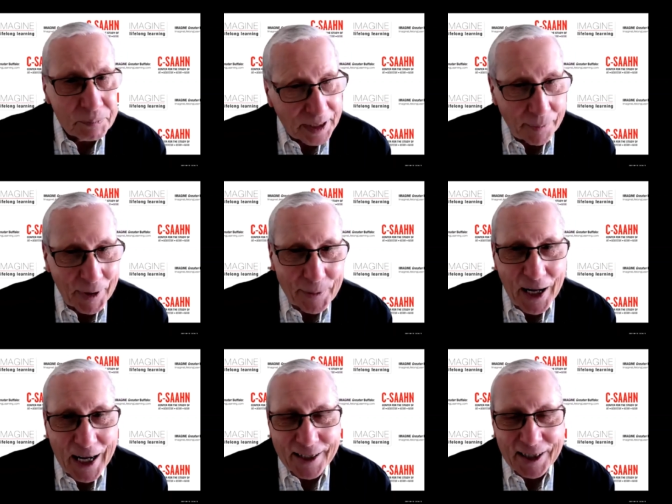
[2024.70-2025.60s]
come on
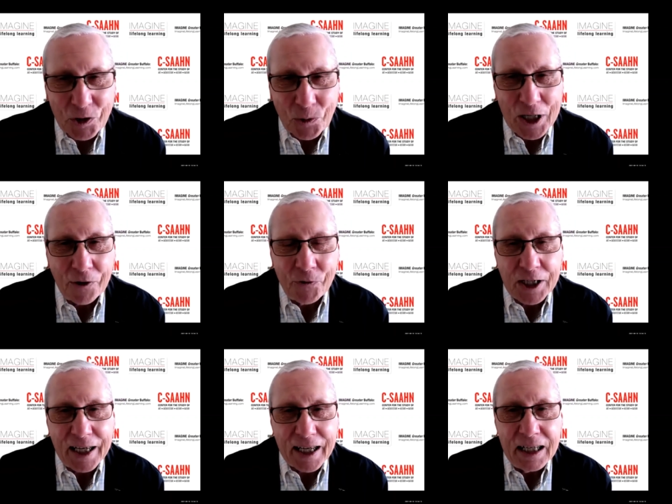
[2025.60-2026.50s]
back next week if you
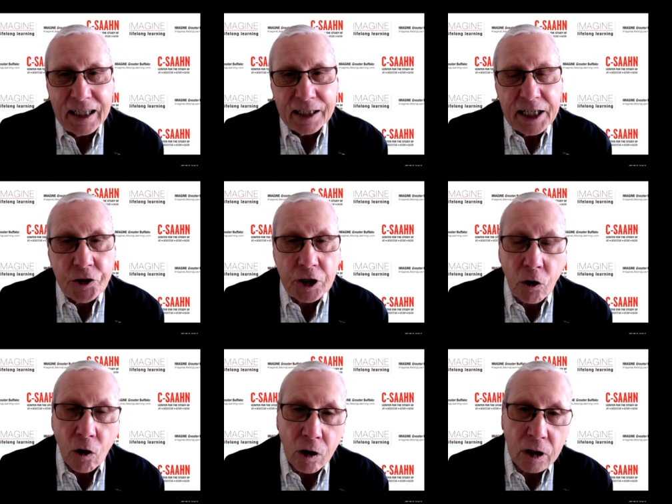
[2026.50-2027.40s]
can. These are
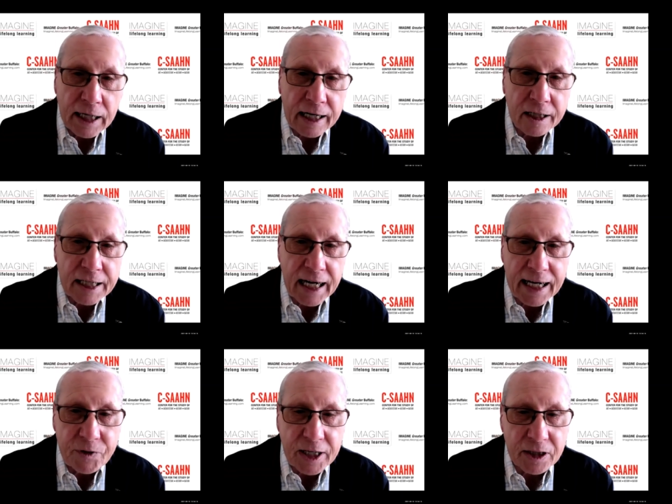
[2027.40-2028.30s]
all
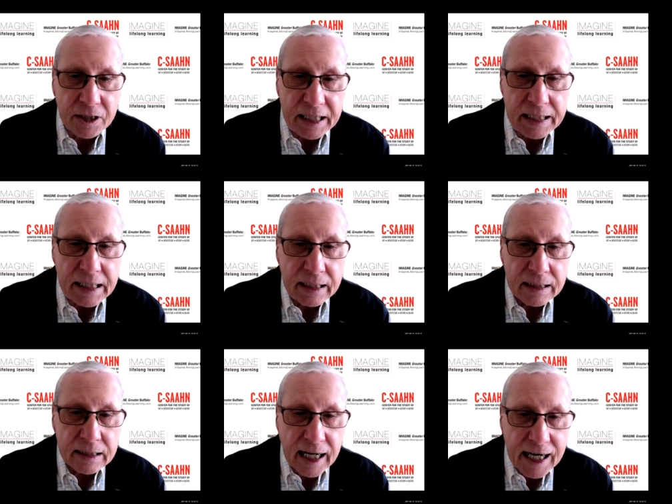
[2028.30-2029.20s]
archived at the
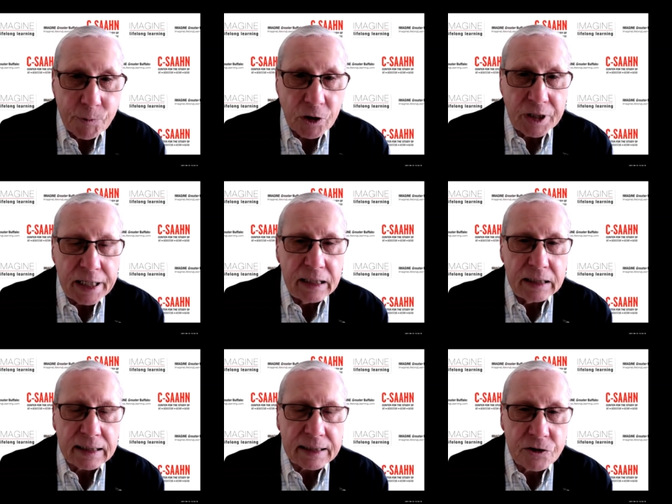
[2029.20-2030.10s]
library.
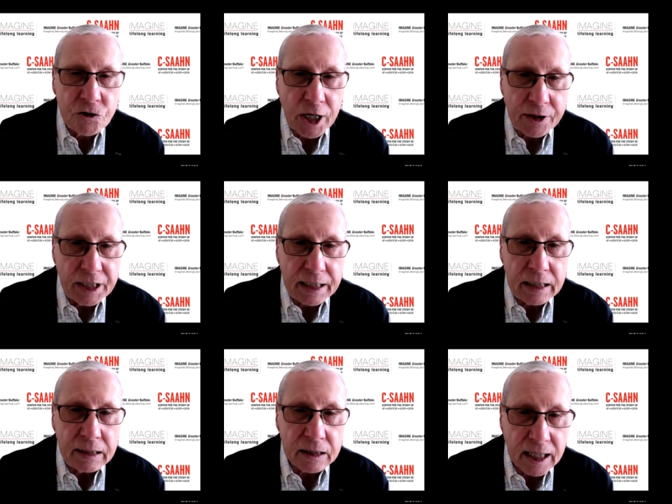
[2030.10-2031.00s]
check
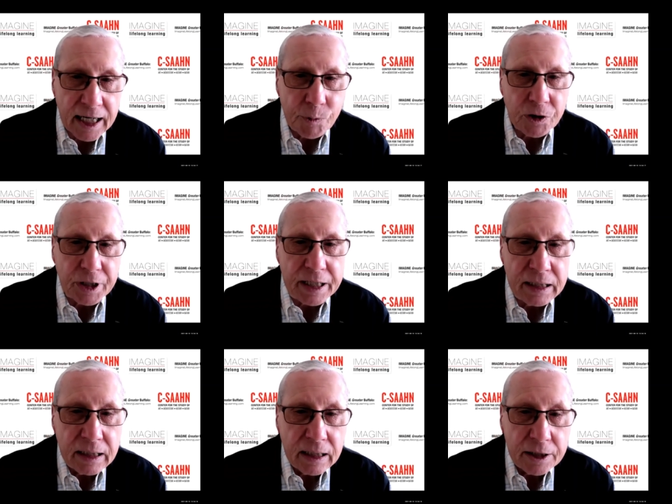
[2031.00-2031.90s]
the library
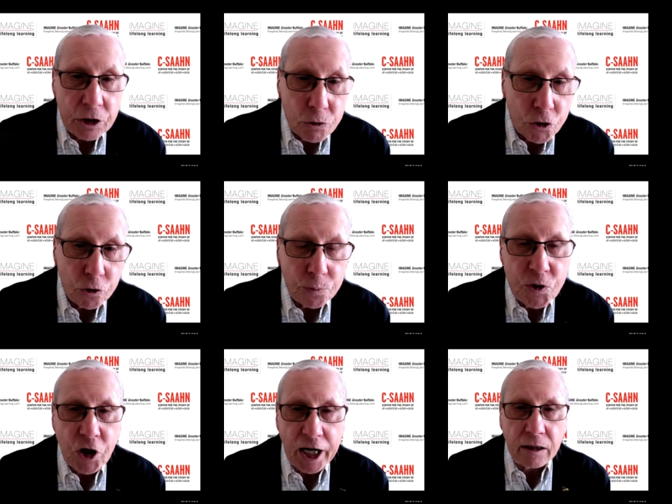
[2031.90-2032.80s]
YouTube
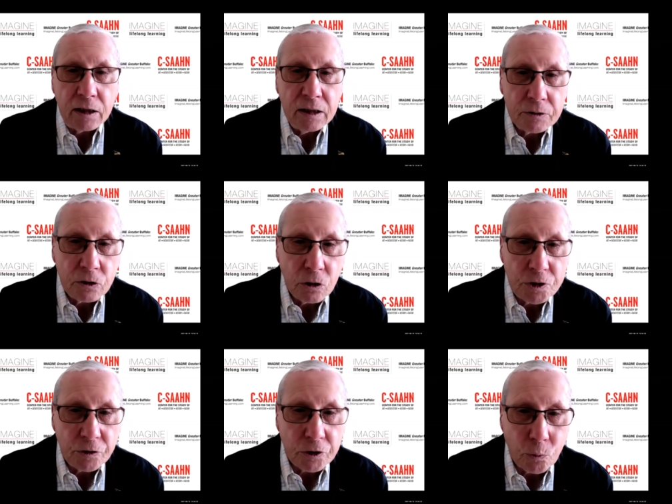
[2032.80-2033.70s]
channel. Go
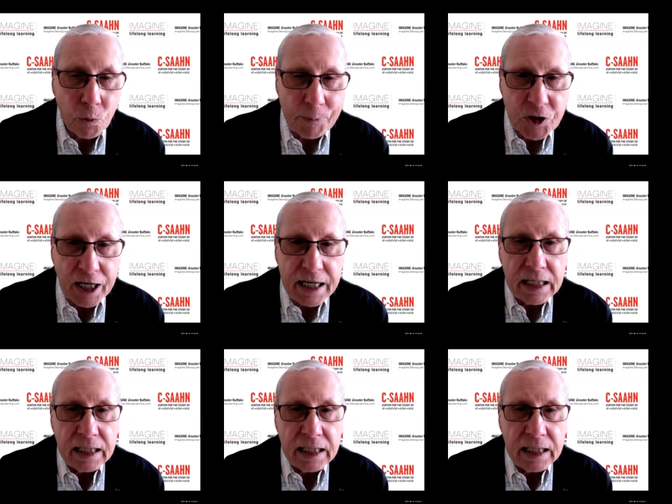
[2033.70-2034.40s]
to their website